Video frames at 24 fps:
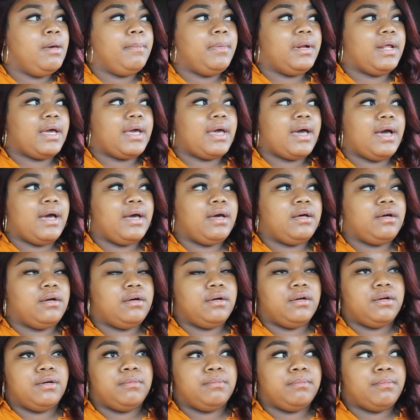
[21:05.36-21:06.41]
but I got
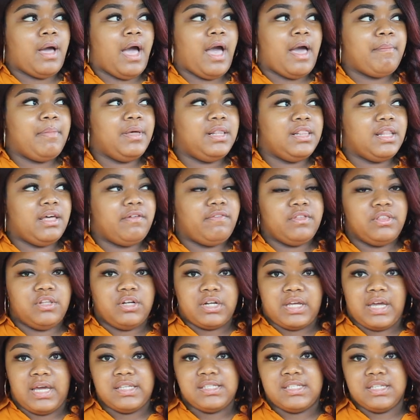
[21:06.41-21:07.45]
um I've been loving their
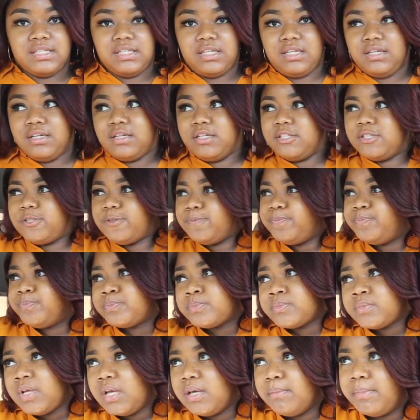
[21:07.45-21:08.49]
quesadillas,
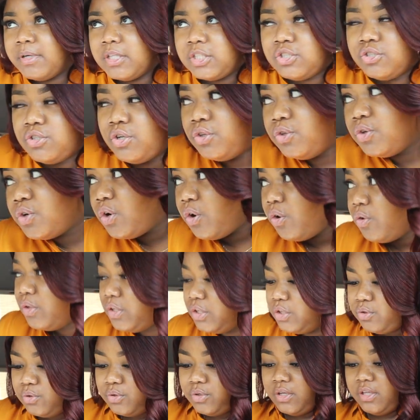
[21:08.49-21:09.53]
but you know, you can
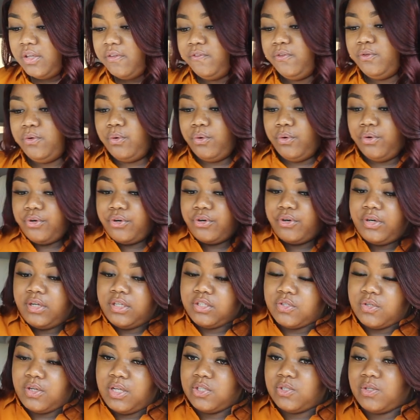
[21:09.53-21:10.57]
only do it if you order
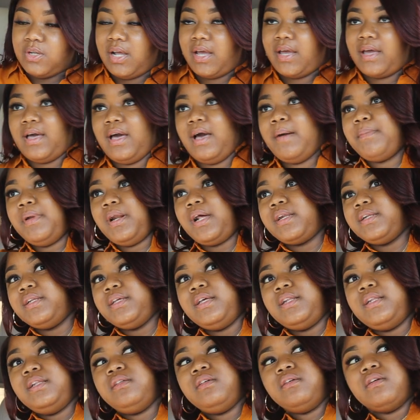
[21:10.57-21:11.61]
it. So that's what I got, but I
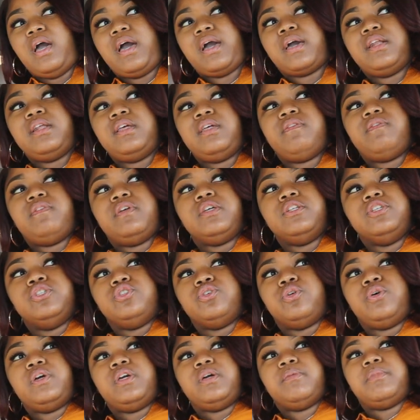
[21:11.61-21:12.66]
didn't I couldn't even
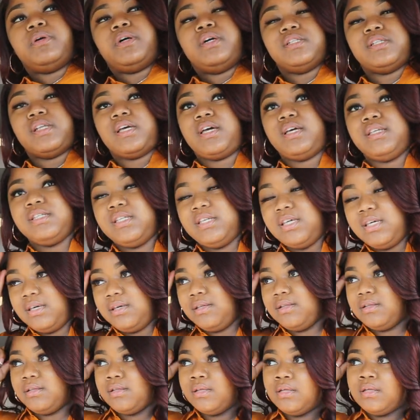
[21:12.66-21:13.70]
enjoy it because, like I
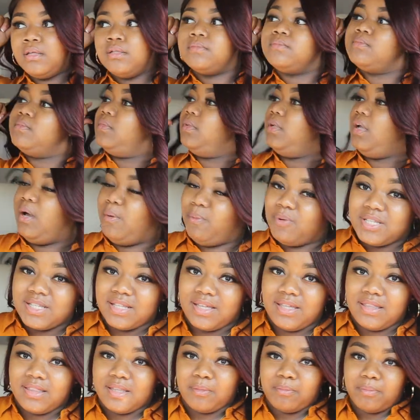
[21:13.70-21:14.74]
said, I
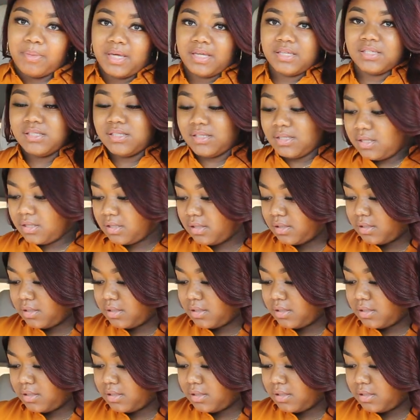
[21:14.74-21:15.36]
wasn't in the best,